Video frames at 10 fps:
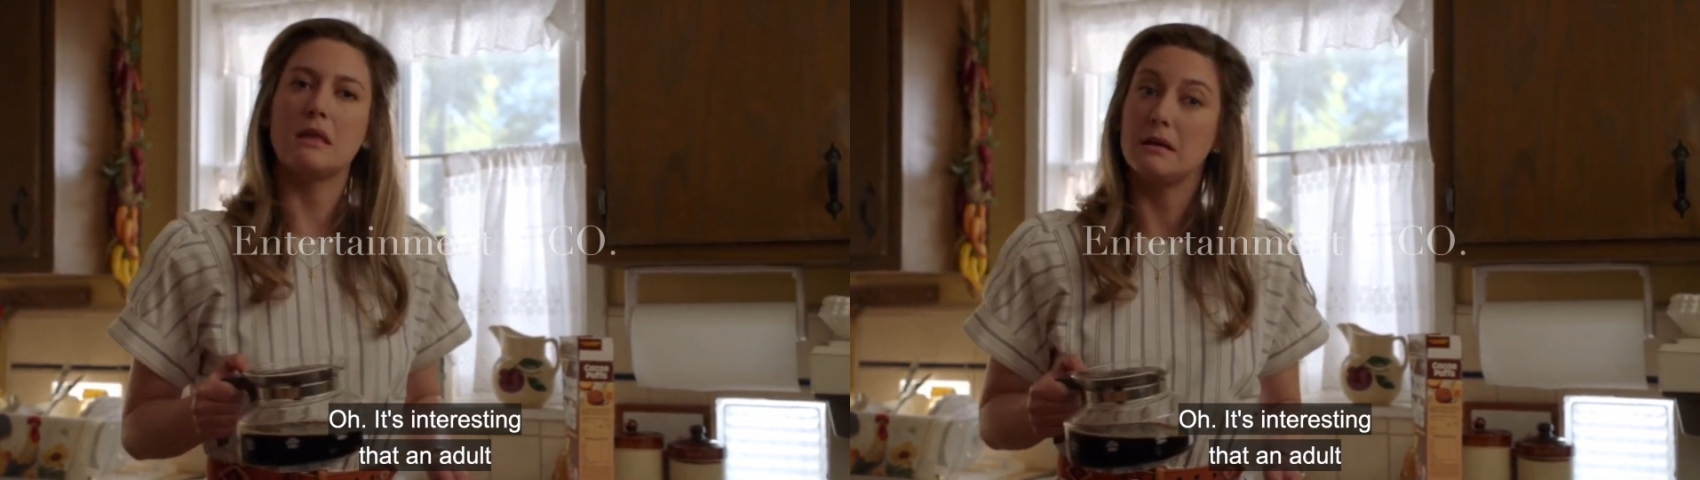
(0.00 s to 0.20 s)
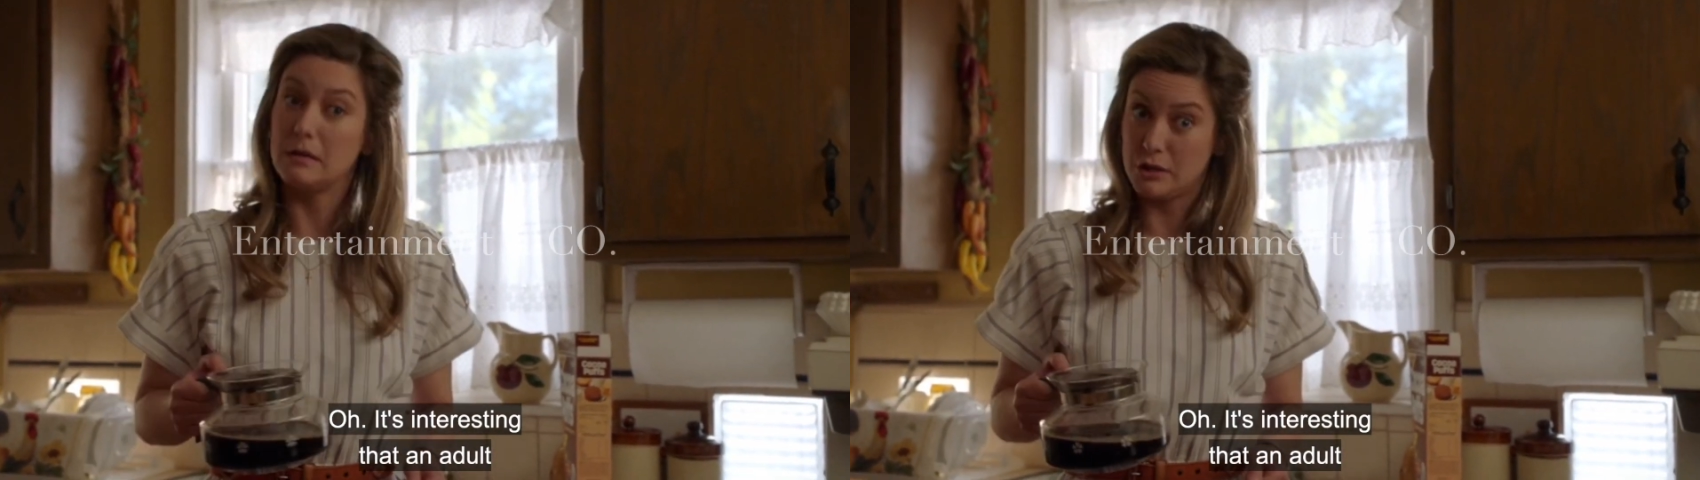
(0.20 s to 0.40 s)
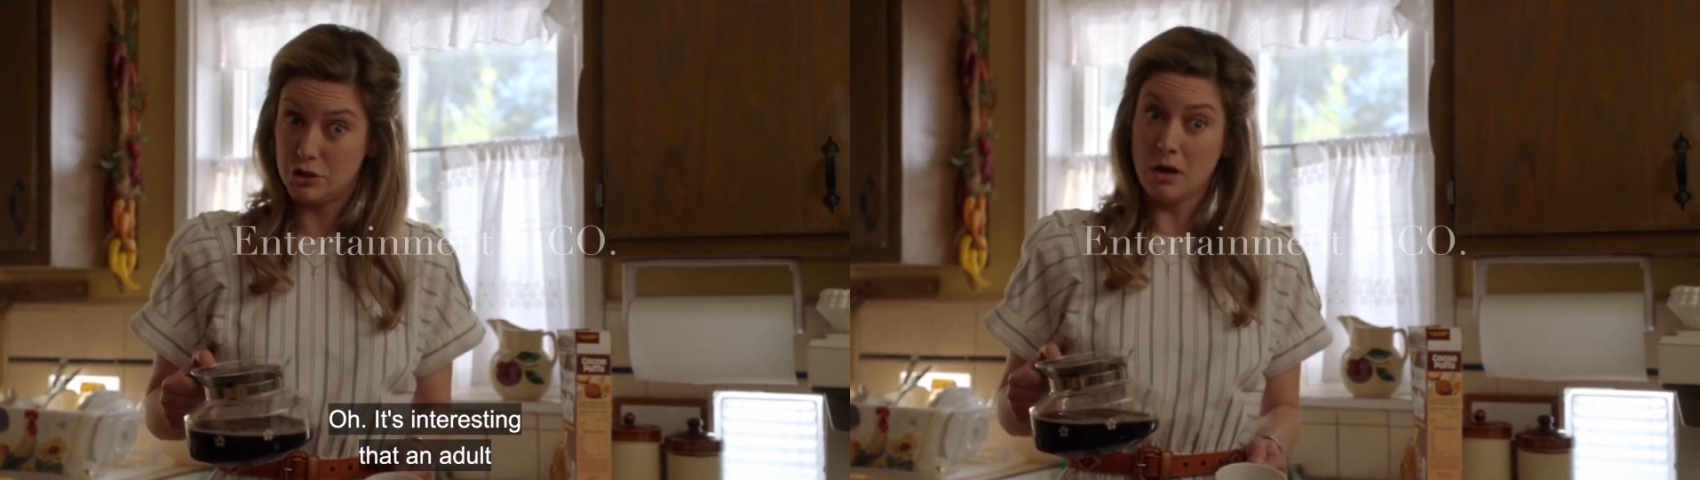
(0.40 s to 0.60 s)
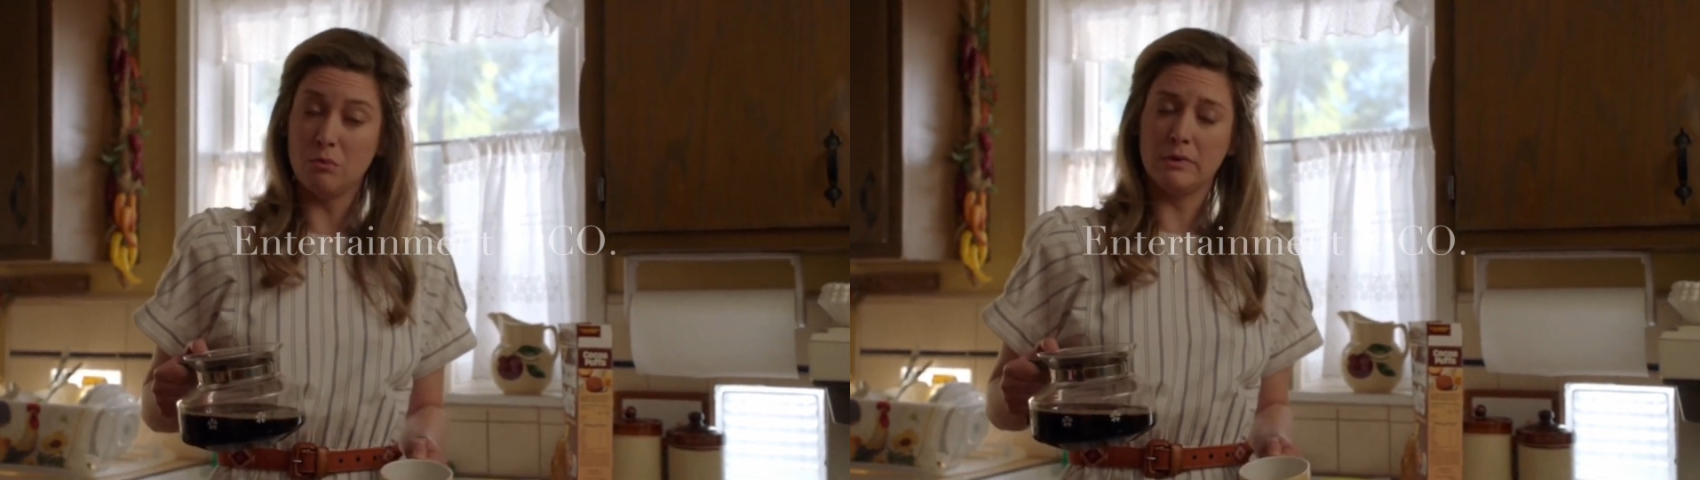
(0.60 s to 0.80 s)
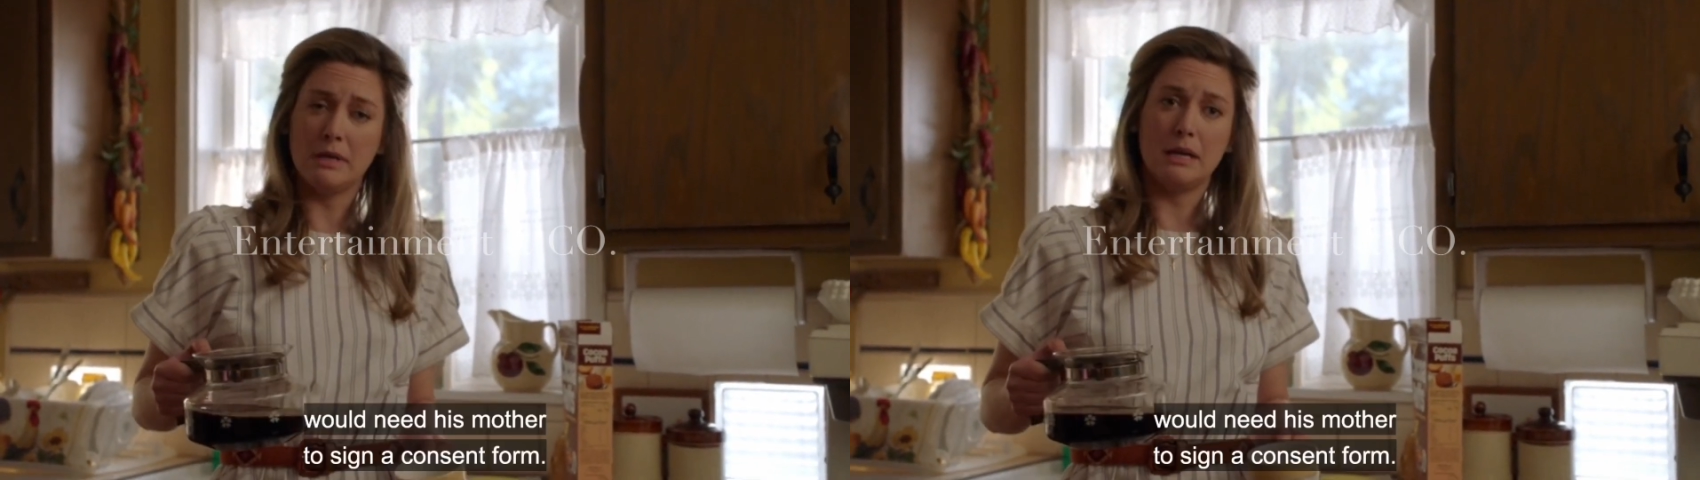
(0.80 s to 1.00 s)
that an
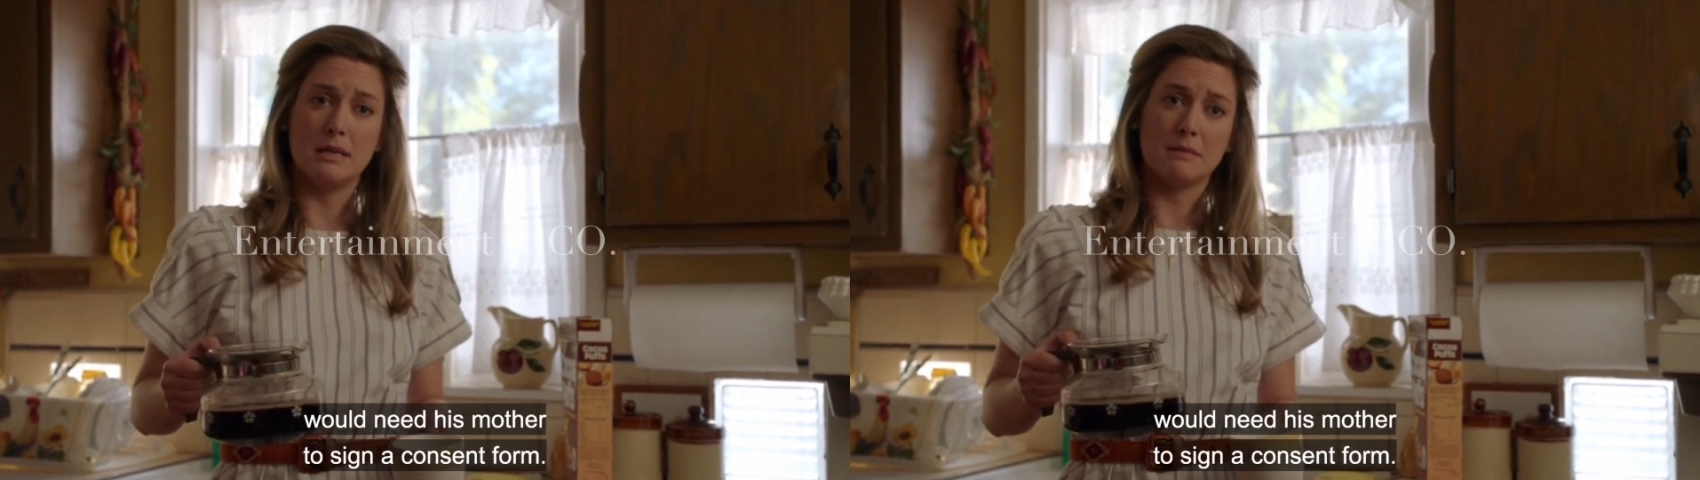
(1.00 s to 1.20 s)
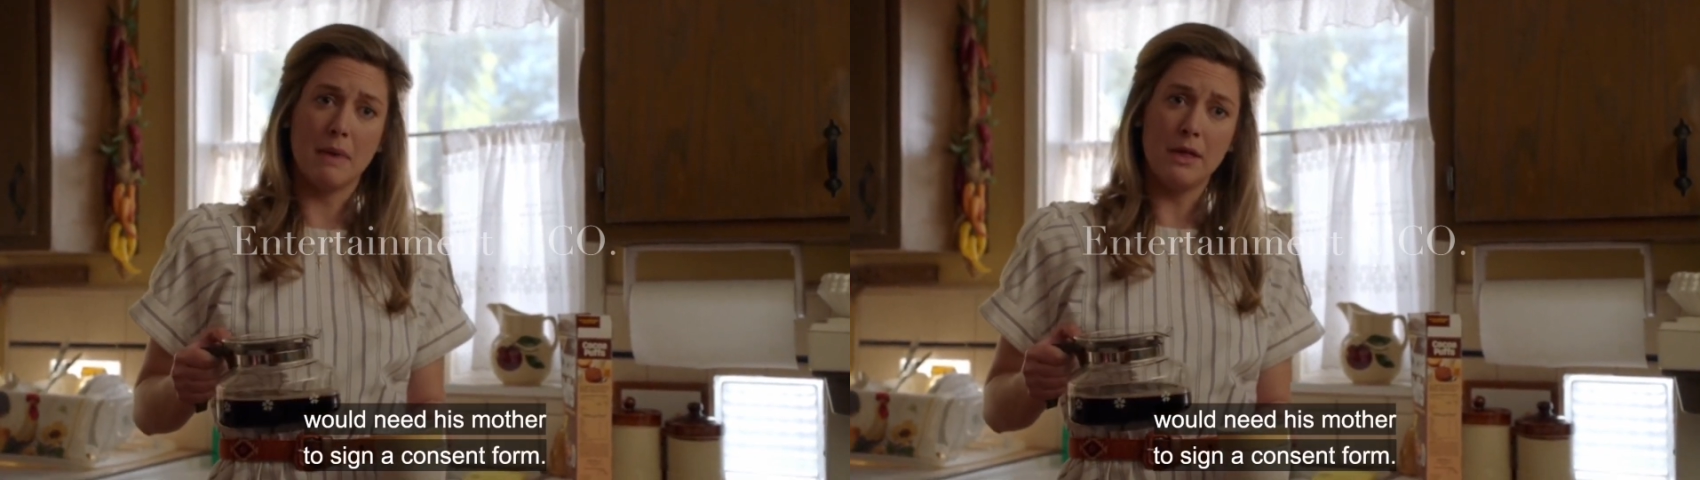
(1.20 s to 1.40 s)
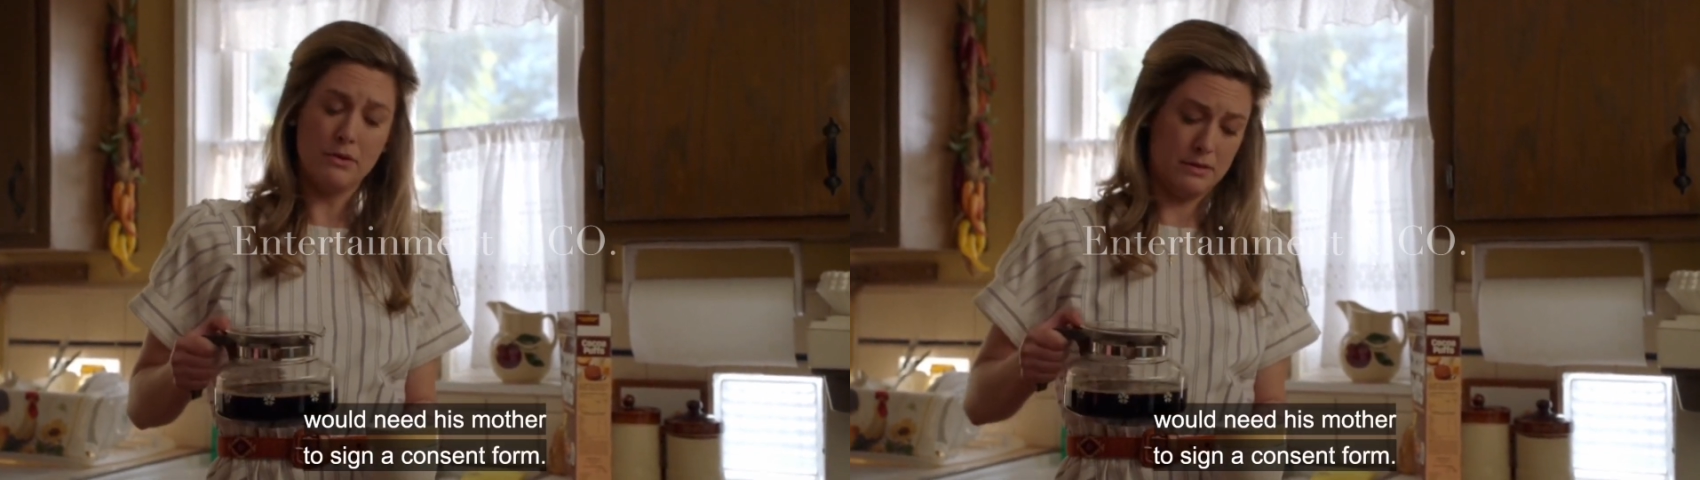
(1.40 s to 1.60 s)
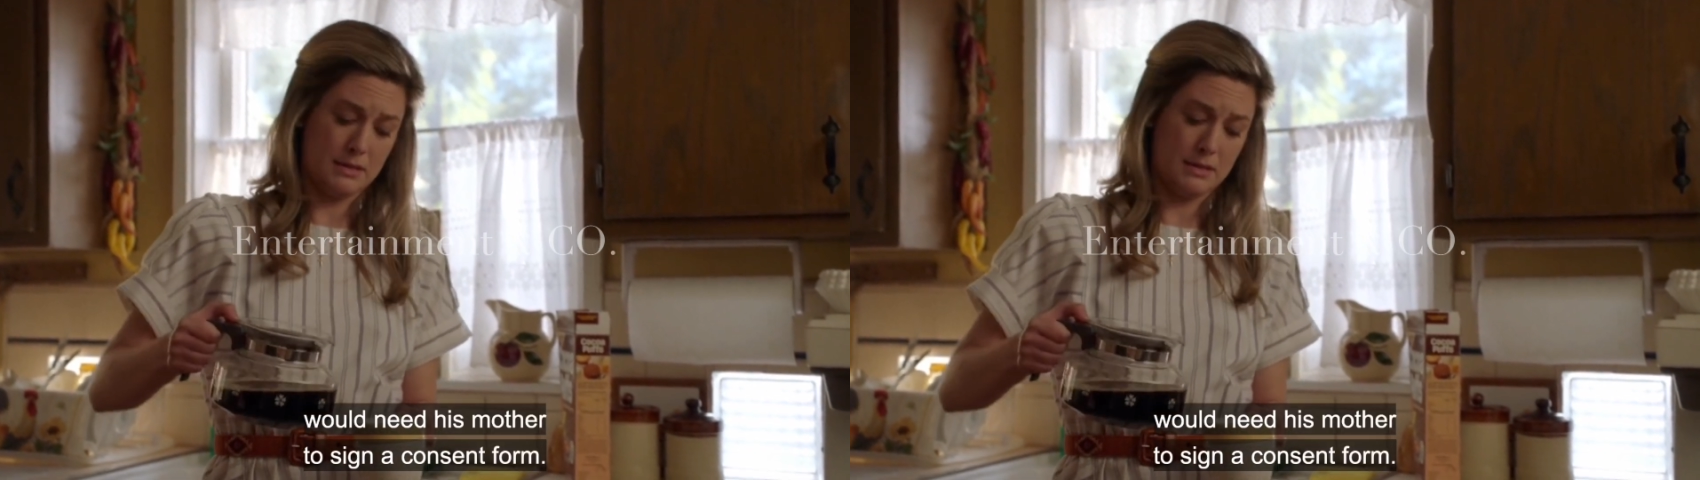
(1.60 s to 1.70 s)
adult would need his mother